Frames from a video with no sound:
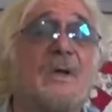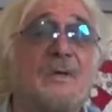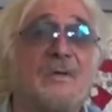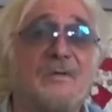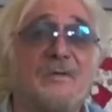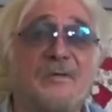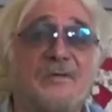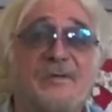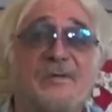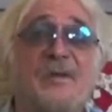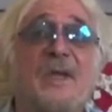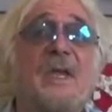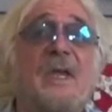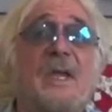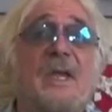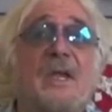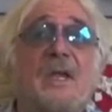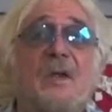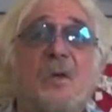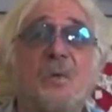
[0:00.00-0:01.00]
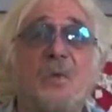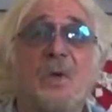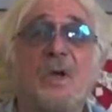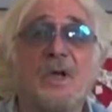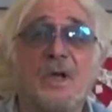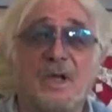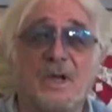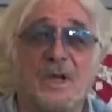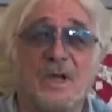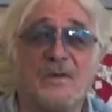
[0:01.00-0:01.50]
to see
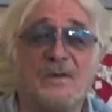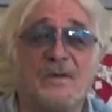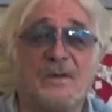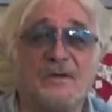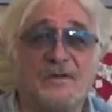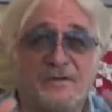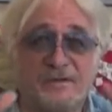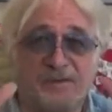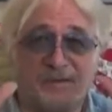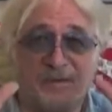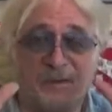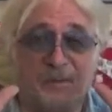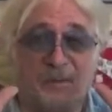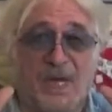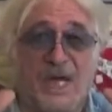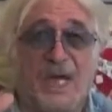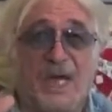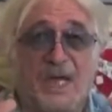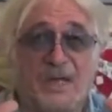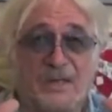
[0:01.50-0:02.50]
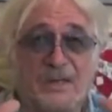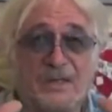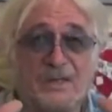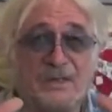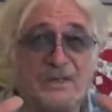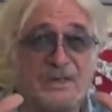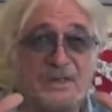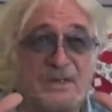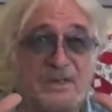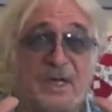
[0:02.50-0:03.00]
what this man
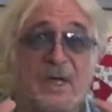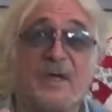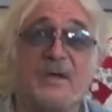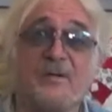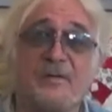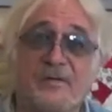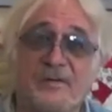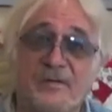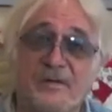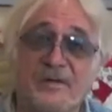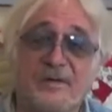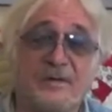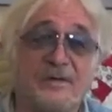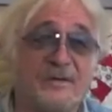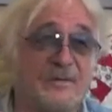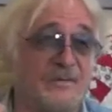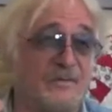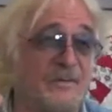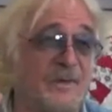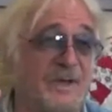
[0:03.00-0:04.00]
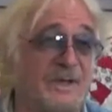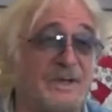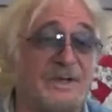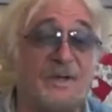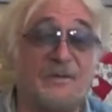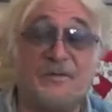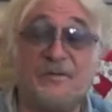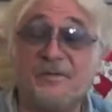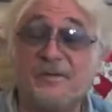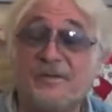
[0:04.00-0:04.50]
does and
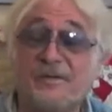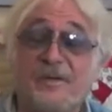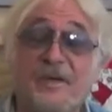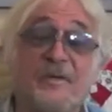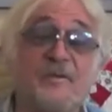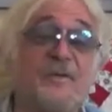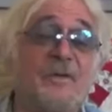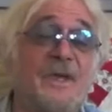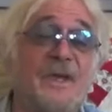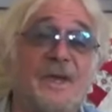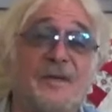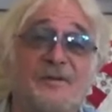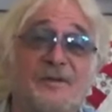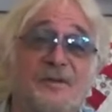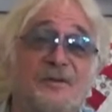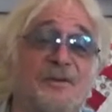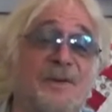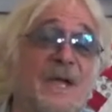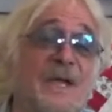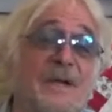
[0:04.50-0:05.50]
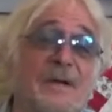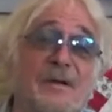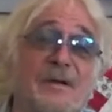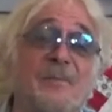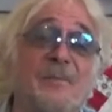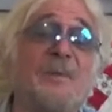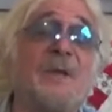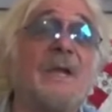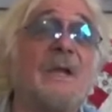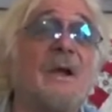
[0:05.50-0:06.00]
the stuff he has created. I
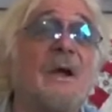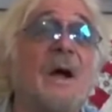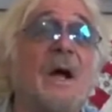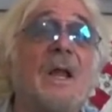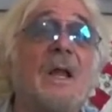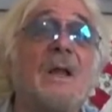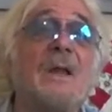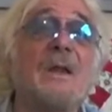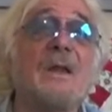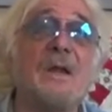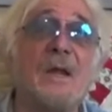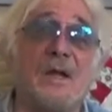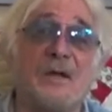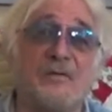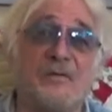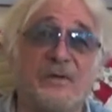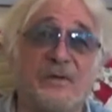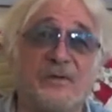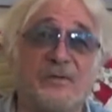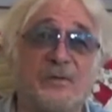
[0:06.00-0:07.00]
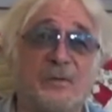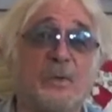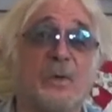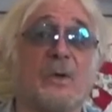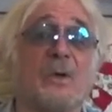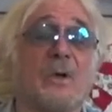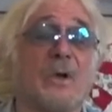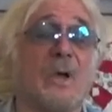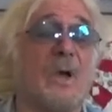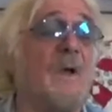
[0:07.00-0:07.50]
mean, I love his
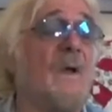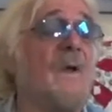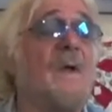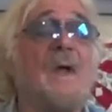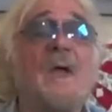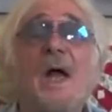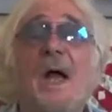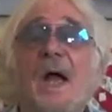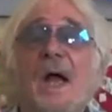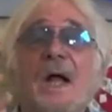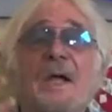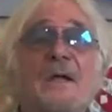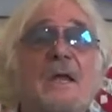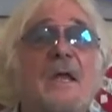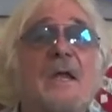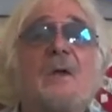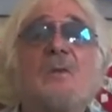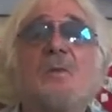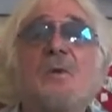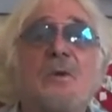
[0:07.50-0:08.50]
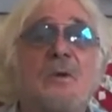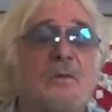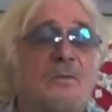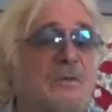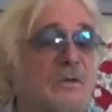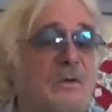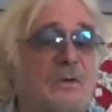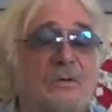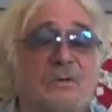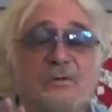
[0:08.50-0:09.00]
work. And he will
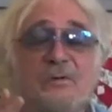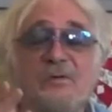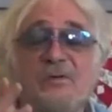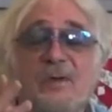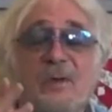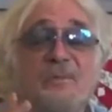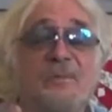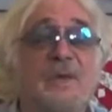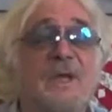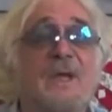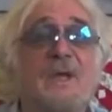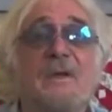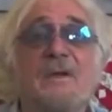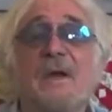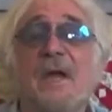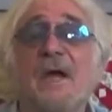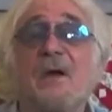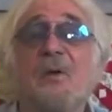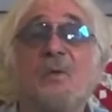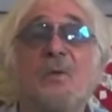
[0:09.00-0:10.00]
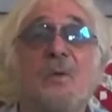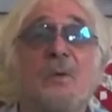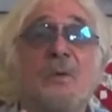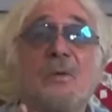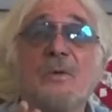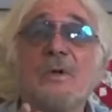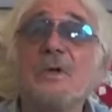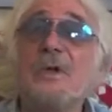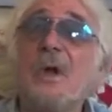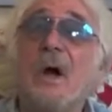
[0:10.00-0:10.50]
do something that will
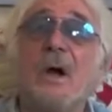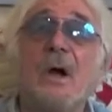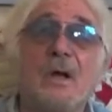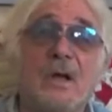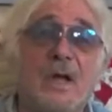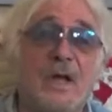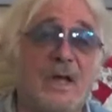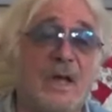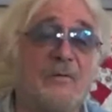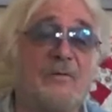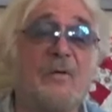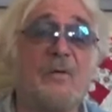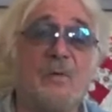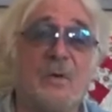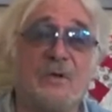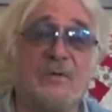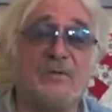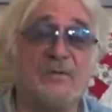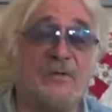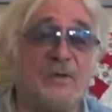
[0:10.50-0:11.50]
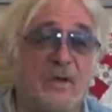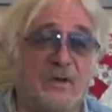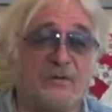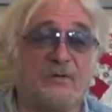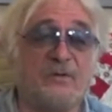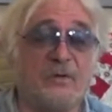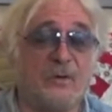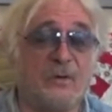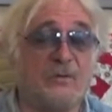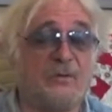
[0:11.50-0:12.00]
knock everyone's socks
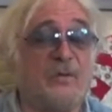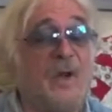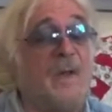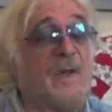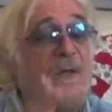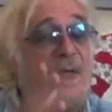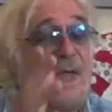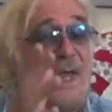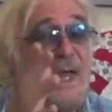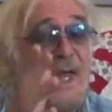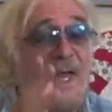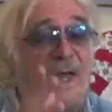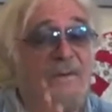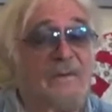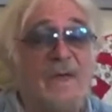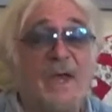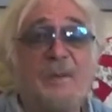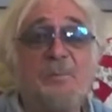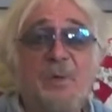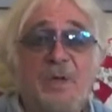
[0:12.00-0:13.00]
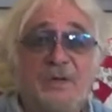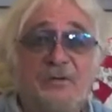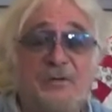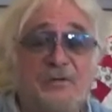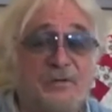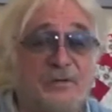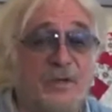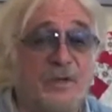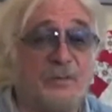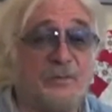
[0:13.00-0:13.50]
off. And that piece of
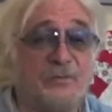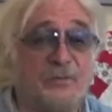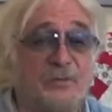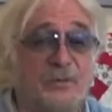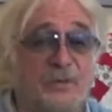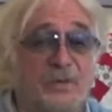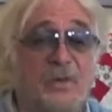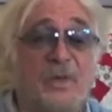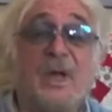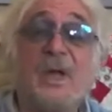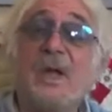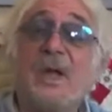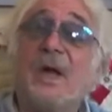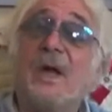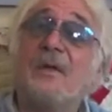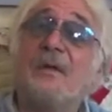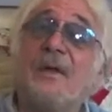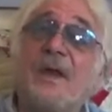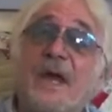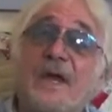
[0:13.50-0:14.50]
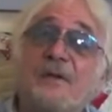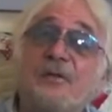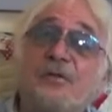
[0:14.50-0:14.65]
sculpture that